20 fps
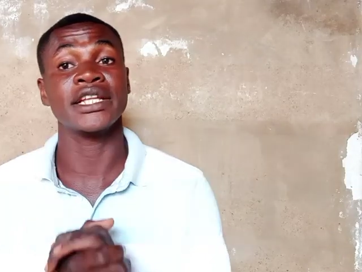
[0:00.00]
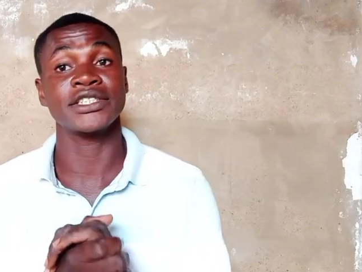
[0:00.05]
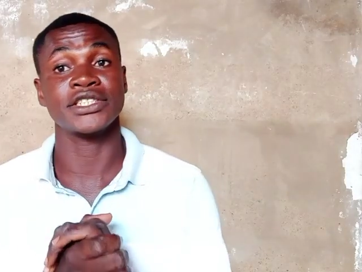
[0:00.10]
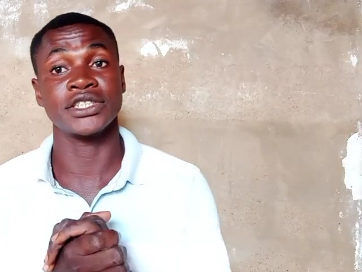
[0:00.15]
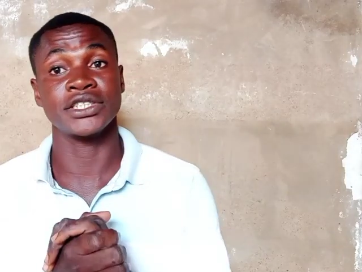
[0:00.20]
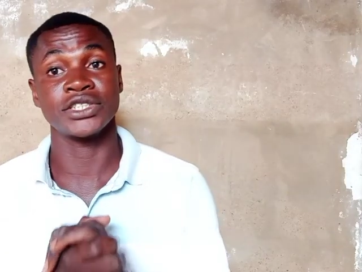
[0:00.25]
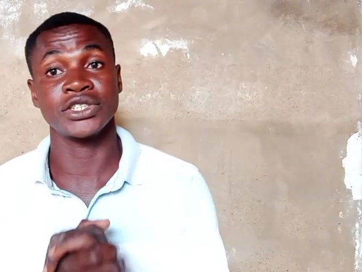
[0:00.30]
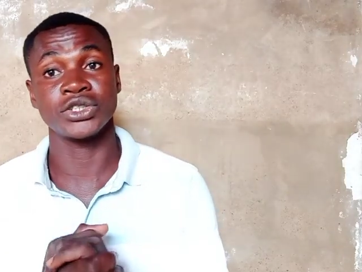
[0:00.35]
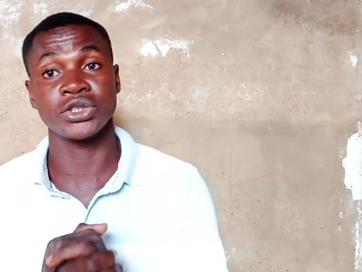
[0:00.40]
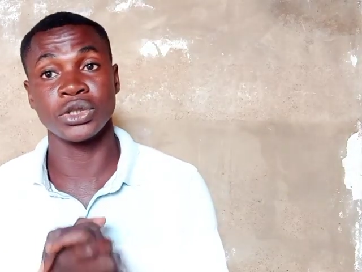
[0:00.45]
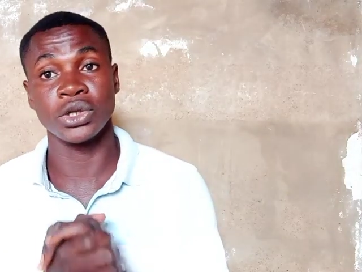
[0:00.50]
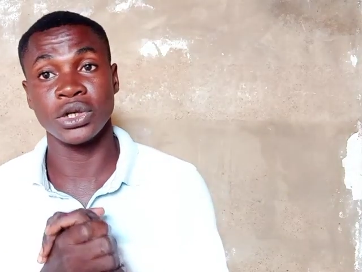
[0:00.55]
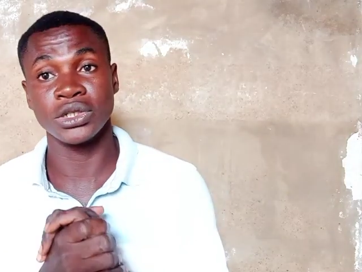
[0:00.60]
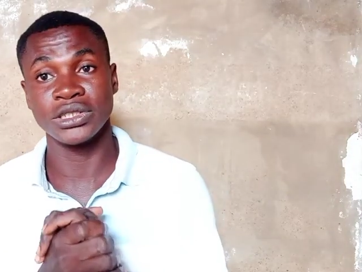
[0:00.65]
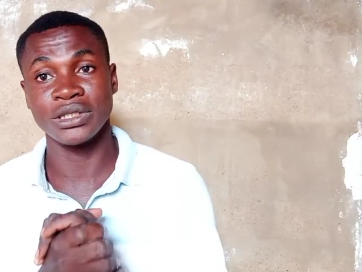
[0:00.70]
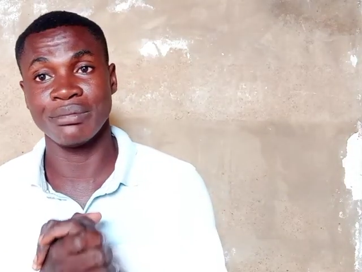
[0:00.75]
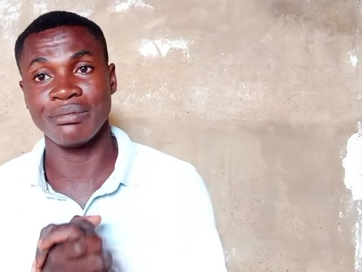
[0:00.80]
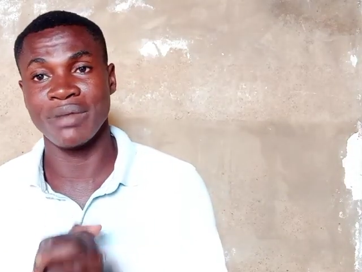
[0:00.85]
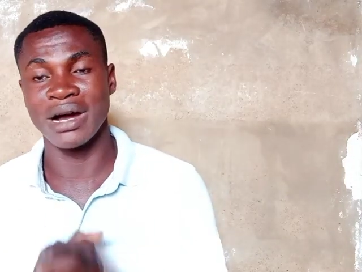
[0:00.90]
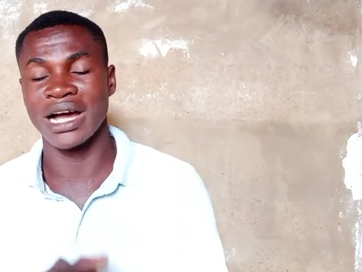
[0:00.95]
it is
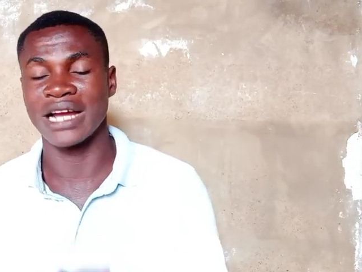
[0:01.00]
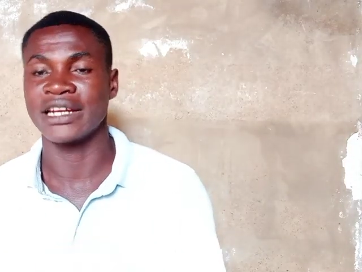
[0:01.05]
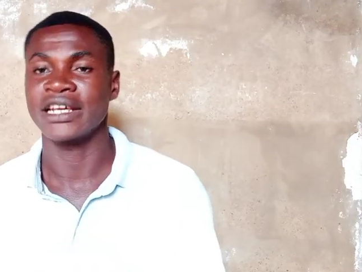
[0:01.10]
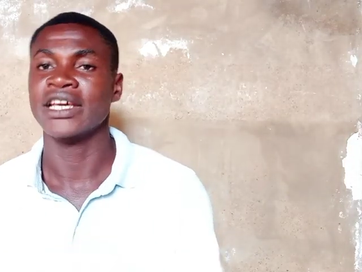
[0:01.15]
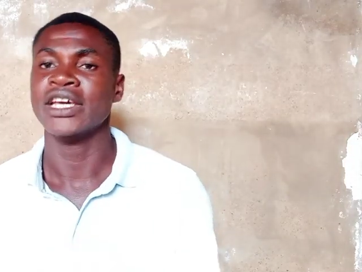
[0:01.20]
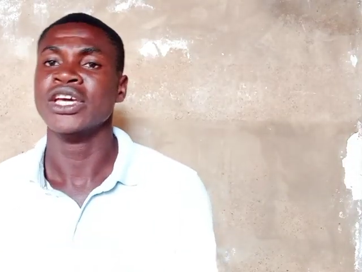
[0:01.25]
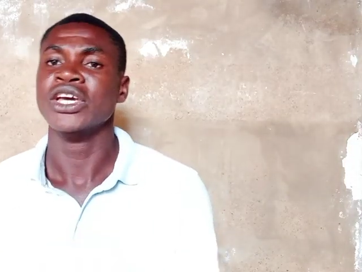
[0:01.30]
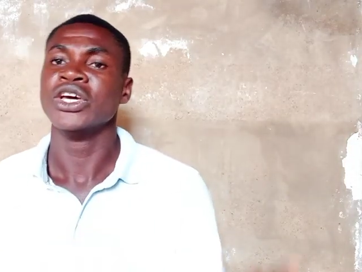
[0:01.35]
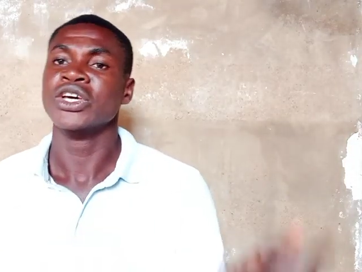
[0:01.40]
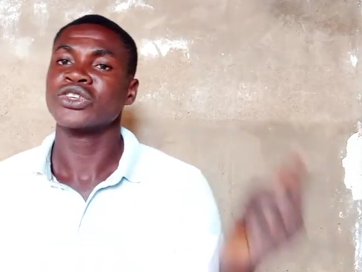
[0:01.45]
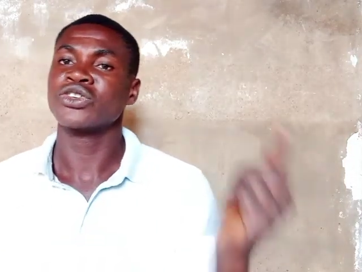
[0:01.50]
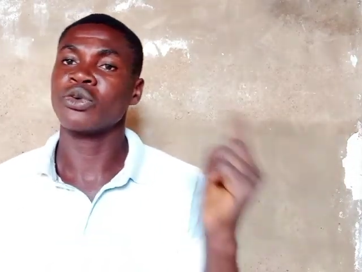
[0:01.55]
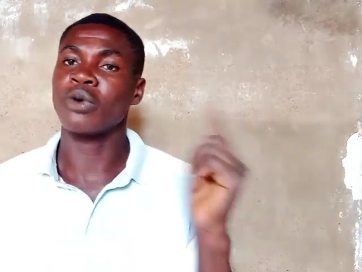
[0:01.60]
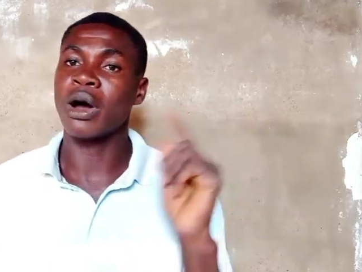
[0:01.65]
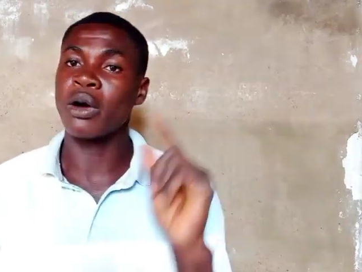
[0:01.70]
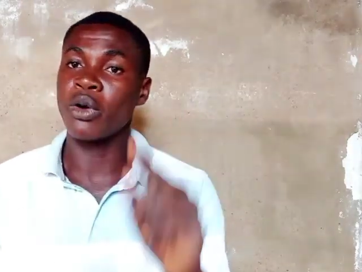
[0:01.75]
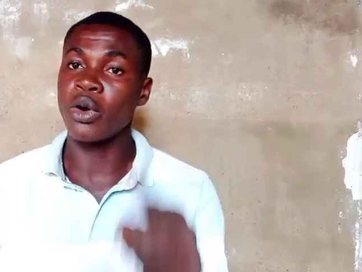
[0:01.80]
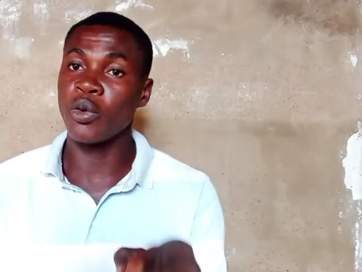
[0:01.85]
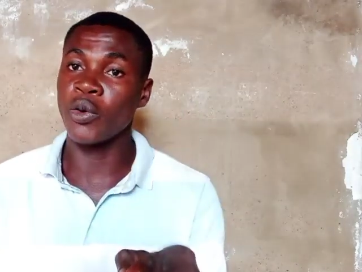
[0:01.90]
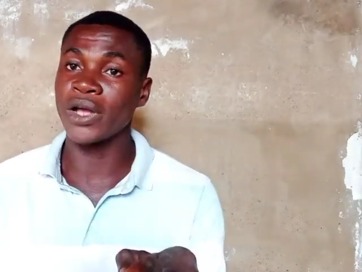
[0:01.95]
not bad. So
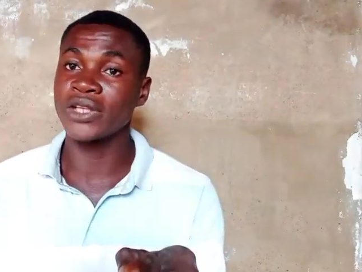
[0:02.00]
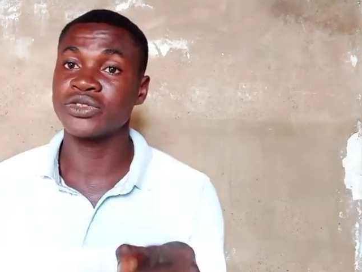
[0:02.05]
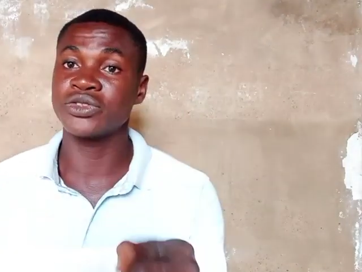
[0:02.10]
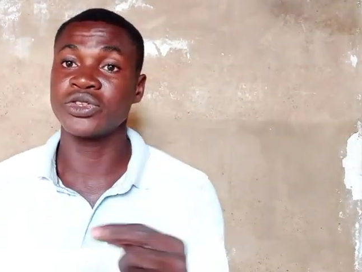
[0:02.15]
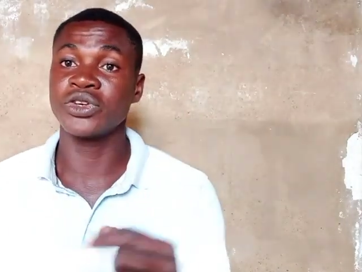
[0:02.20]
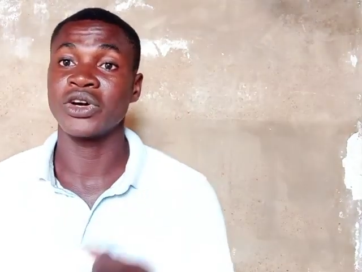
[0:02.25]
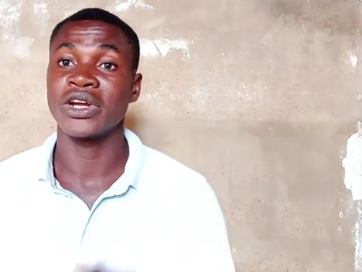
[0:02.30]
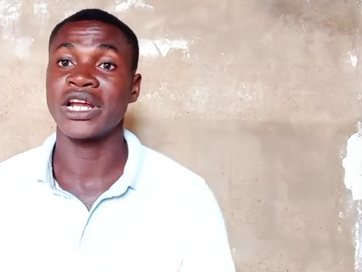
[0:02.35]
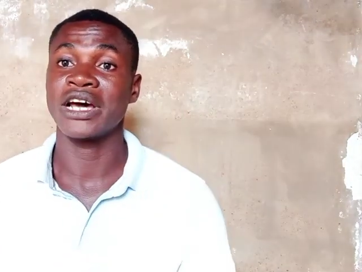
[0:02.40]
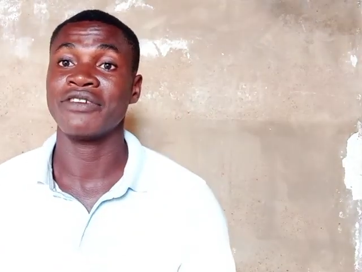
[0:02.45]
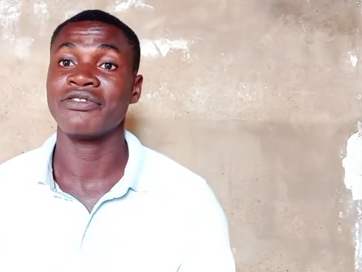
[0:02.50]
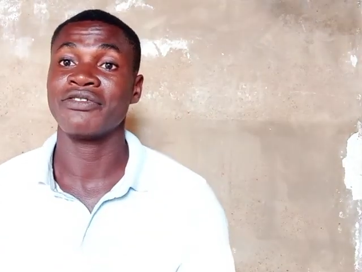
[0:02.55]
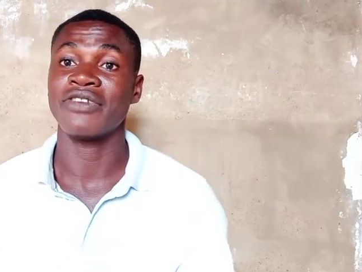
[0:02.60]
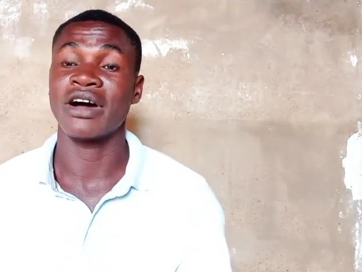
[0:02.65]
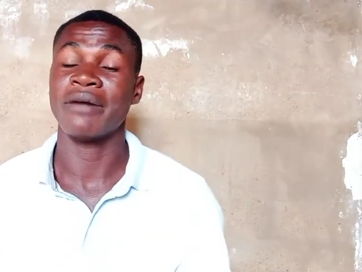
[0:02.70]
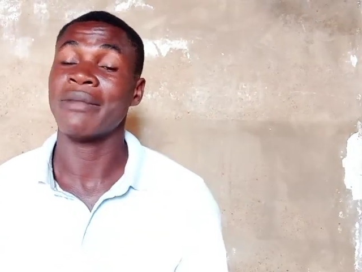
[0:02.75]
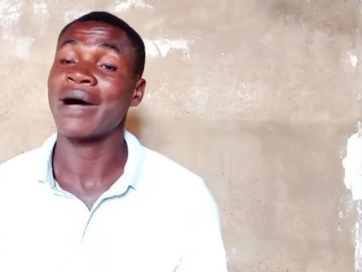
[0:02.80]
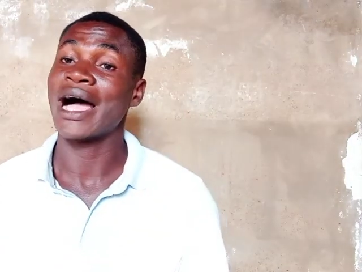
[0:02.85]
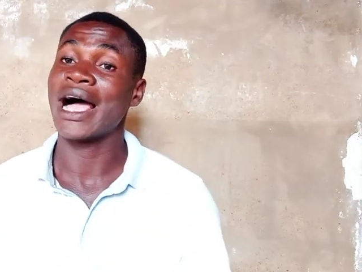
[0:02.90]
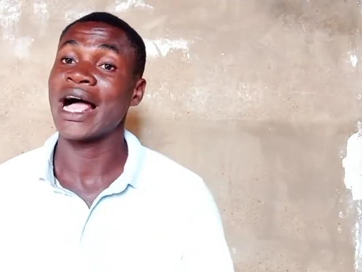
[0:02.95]
when we went to the other
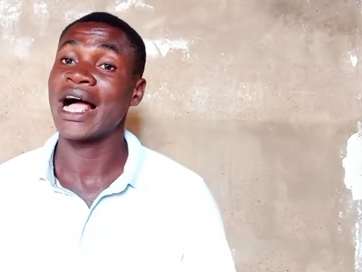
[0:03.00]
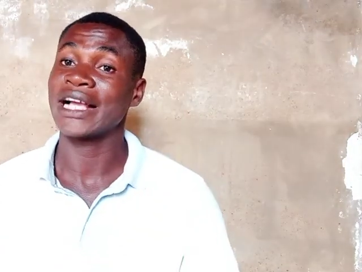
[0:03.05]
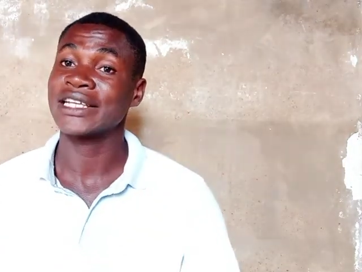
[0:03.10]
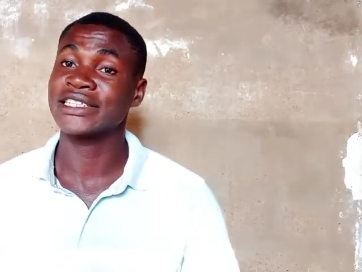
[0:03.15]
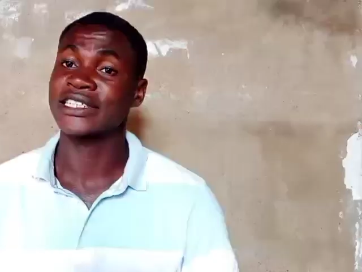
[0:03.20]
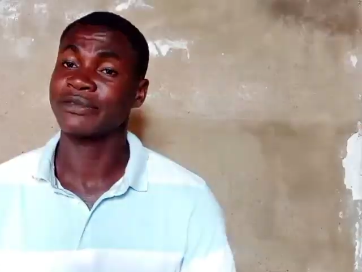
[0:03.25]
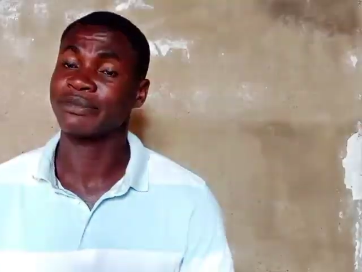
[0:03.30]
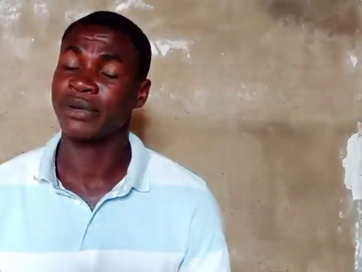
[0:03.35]
farm, I asked the